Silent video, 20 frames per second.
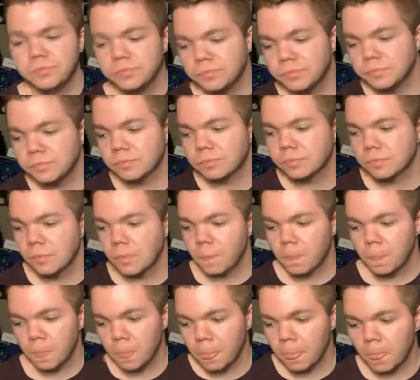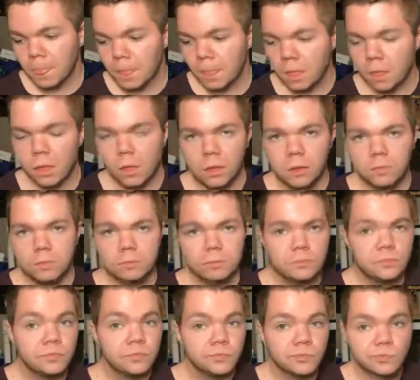
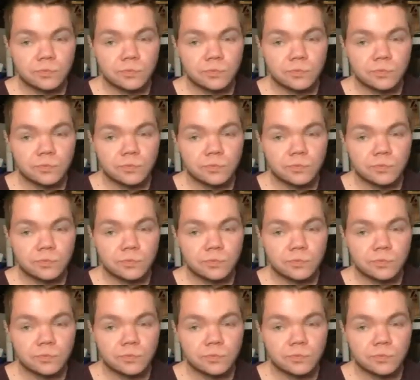(silence)